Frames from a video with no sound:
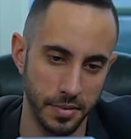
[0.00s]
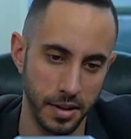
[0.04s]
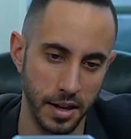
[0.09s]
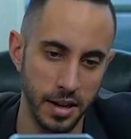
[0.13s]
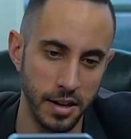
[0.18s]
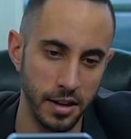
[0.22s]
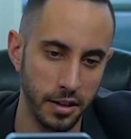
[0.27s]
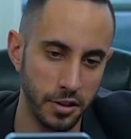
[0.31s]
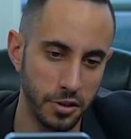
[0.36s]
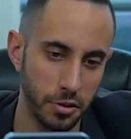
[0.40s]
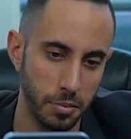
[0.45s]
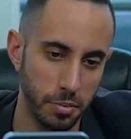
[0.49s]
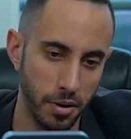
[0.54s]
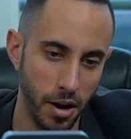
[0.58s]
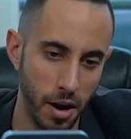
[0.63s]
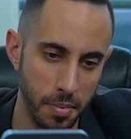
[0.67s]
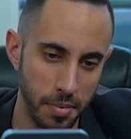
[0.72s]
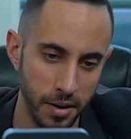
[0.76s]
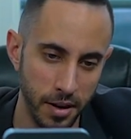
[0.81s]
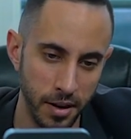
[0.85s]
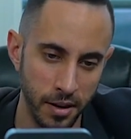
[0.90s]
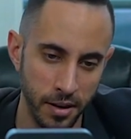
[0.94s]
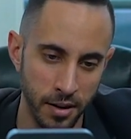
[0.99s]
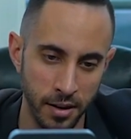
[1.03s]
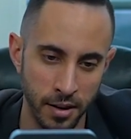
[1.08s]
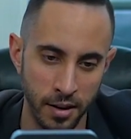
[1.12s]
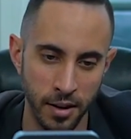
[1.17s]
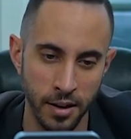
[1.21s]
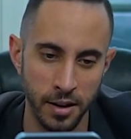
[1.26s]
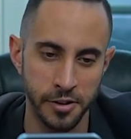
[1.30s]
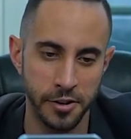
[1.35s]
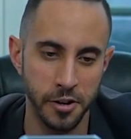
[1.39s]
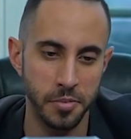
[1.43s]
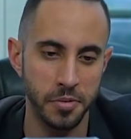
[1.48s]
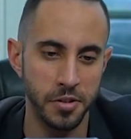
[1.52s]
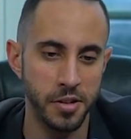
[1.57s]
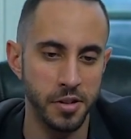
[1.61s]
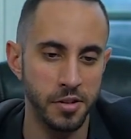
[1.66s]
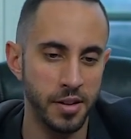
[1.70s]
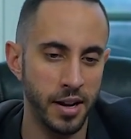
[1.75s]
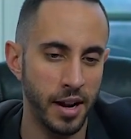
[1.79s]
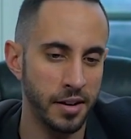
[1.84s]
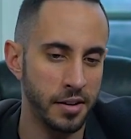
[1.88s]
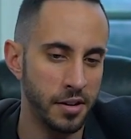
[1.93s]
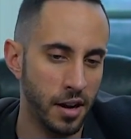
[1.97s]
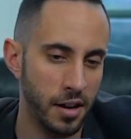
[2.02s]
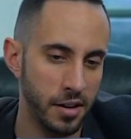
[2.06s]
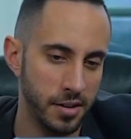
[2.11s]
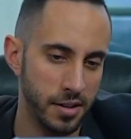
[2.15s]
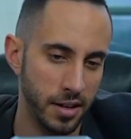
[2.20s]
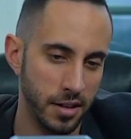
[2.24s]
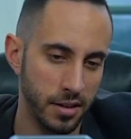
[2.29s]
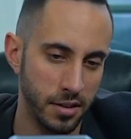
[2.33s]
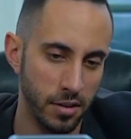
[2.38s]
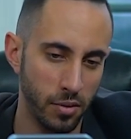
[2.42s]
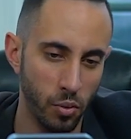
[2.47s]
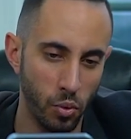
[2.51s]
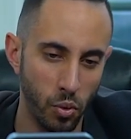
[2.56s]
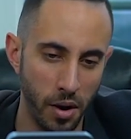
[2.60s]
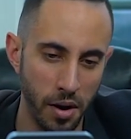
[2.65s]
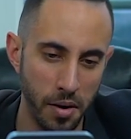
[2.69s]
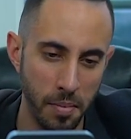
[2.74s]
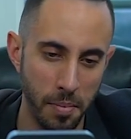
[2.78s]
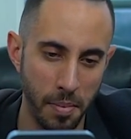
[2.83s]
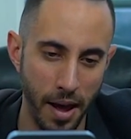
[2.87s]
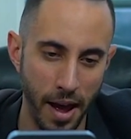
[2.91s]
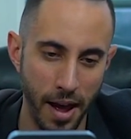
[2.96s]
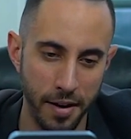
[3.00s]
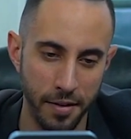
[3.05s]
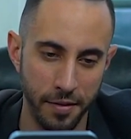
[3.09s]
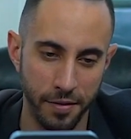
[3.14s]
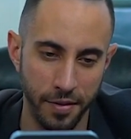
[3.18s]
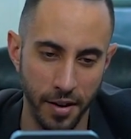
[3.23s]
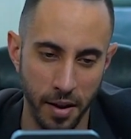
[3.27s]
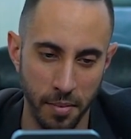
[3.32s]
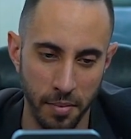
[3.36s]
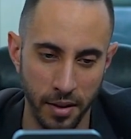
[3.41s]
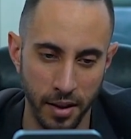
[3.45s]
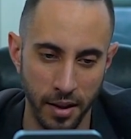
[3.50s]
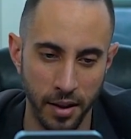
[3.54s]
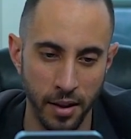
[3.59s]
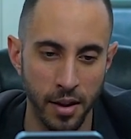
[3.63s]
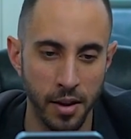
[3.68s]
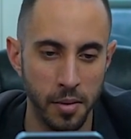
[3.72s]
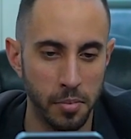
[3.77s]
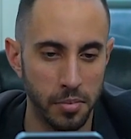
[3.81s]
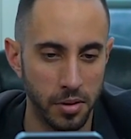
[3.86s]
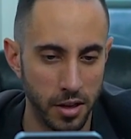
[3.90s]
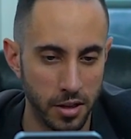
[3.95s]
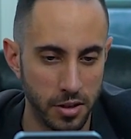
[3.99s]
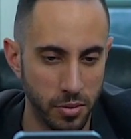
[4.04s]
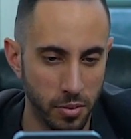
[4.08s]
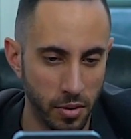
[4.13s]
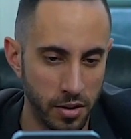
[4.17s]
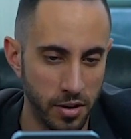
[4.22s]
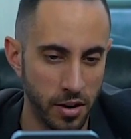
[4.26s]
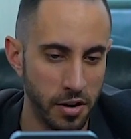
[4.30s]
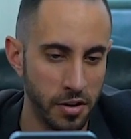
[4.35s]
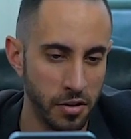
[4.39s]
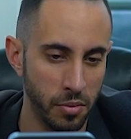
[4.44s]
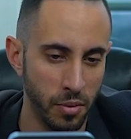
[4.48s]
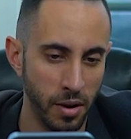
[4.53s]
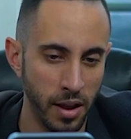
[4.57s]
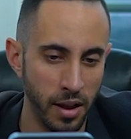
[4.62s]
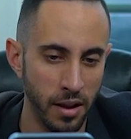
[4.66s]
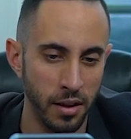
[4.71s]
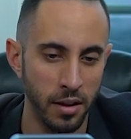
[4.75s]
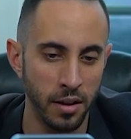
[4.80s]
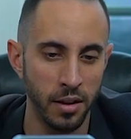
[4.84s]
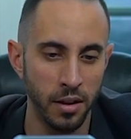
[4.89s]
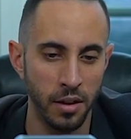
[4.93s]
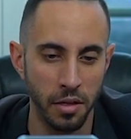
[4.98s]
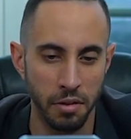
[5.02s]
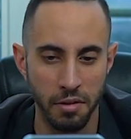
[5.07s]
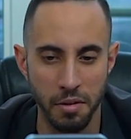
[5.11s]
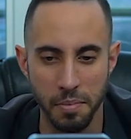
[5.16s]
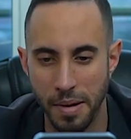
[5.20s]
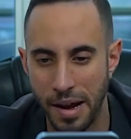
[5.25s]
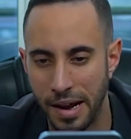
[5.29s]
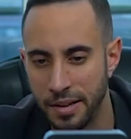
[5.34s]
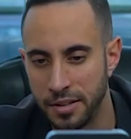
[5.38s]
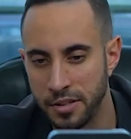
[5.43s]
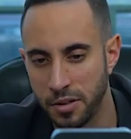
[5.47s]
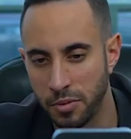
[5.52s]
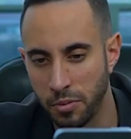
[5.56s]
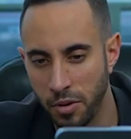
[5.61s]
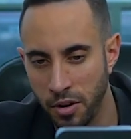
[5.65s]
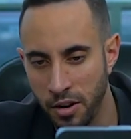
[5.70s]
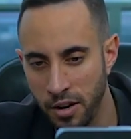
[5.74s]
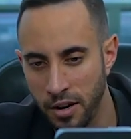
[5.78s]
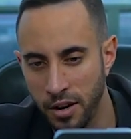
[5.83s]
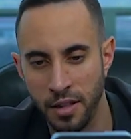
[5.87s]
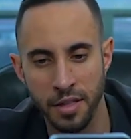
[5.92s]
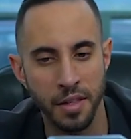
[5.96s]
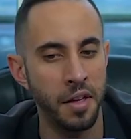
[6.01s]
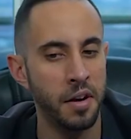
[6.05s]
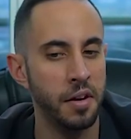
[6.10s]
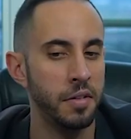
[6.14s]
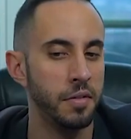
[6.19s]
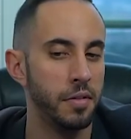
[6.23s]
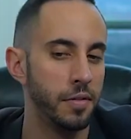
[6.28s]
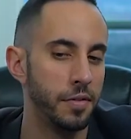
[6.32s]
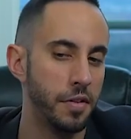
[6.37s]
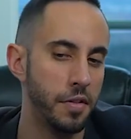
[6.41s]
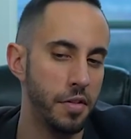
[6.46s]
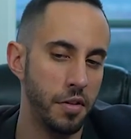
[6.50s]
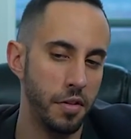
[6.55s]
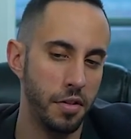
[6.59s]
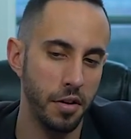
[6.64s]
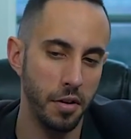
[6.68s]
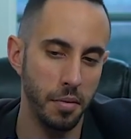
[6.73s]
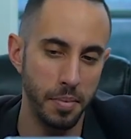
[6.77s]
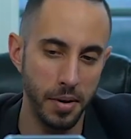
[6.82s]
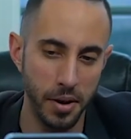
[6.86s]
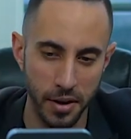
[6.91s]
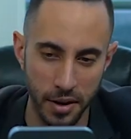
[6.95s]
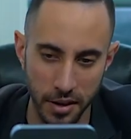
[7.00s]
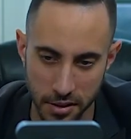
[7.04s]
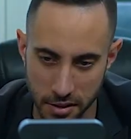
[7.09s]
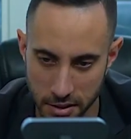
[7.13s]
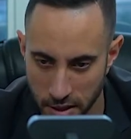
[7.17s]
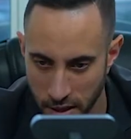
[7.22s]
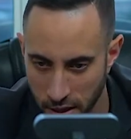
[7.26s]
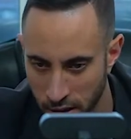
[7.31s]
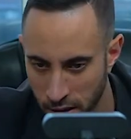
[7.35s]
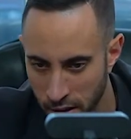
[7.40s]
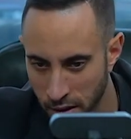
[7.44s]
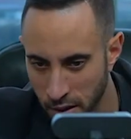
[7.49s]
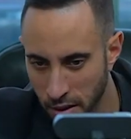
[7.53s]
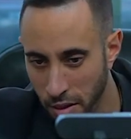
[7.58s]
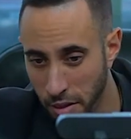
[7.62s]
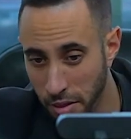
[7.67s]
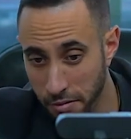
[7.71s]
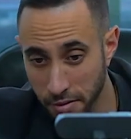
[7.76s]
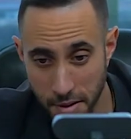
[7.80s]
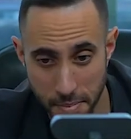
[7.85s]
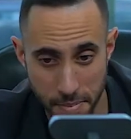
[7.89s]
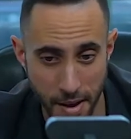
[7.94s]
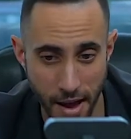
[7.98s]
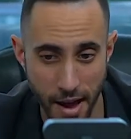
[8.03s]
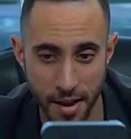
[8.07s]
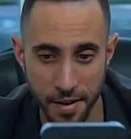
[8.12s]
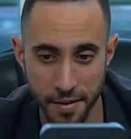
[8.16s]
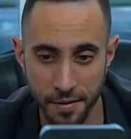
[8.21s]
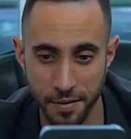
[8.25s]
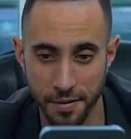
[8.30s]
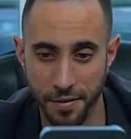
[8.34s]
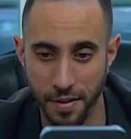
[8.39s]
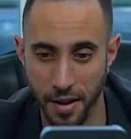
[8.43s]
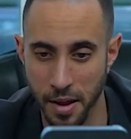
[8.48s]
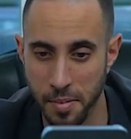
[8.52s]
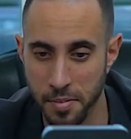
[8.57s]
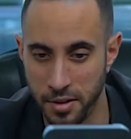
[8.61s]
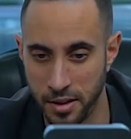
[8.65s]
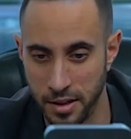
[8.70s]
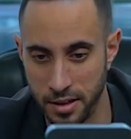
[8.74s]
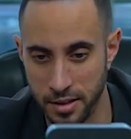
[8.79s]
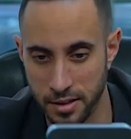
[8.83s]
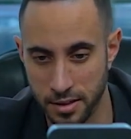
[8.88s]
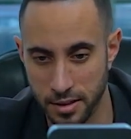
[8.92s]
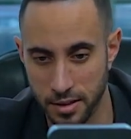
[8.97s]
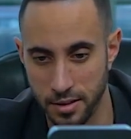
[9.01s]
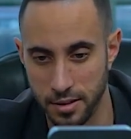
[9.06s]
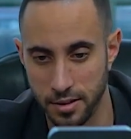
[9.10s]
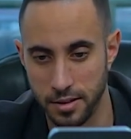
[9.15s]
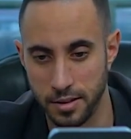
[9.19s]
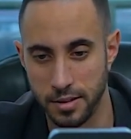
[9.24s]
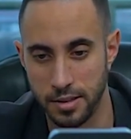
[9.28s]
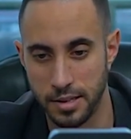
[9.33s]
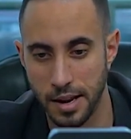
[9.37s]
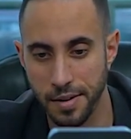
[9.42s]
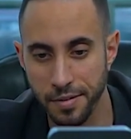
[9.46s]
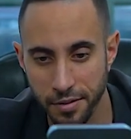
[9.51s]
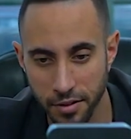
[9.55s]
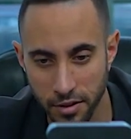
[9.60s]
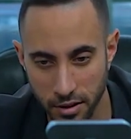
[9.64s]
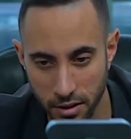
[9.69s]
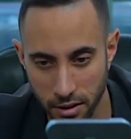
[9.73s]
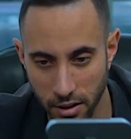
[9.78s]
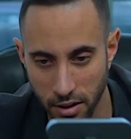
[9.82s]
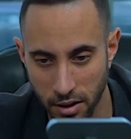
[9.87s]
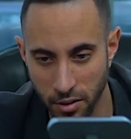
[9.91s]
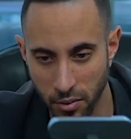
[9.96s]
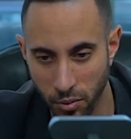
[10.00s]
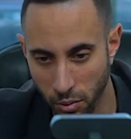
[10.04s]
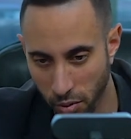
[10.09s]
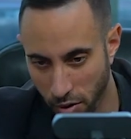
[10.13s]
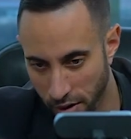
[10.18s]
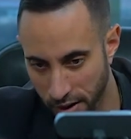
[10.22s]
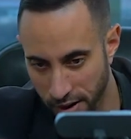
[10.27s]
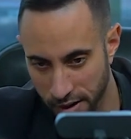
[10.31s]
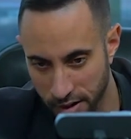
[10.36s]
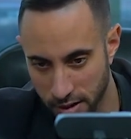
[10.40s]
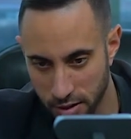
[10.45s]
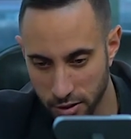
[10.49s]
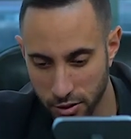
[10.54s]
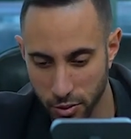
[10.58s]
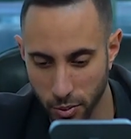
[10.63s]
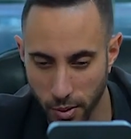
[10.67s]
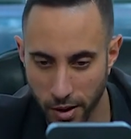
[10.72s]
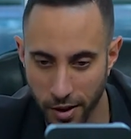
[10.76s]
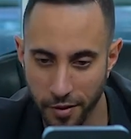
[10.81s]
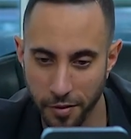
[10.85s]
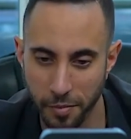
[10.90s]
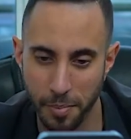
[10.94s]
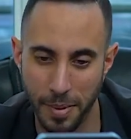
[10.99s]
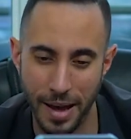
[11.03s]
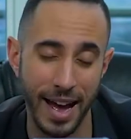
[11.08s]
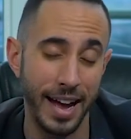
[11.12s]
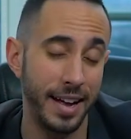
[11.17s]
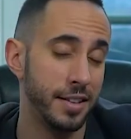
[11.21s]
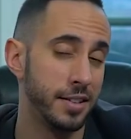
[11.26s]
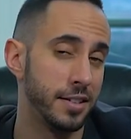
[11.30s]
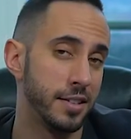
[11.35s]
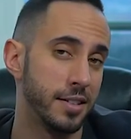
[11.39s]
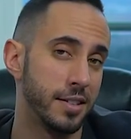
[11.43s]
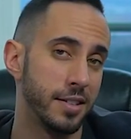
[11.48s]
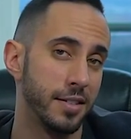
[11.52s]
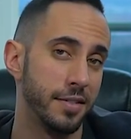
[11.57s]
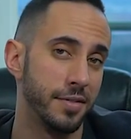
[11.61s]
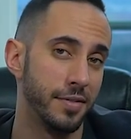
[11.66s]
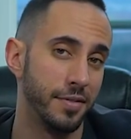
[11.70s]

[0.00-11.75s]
Intellectual property, in terms of their diagnostics, one patent family plus one underway, three patents awarded, and then for the therapeutics, three patent families, several awarded, 12 patents